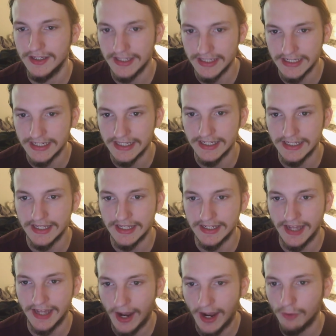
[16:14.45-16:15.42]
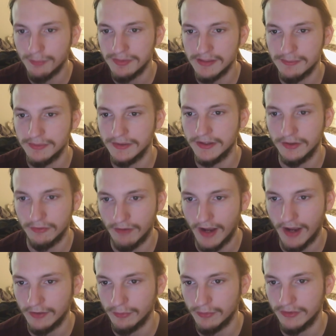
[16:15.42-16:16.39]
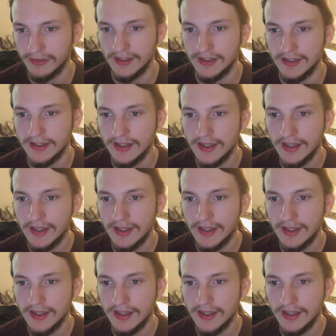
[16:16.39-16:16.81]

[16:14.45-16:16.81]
in it and how people interact with it,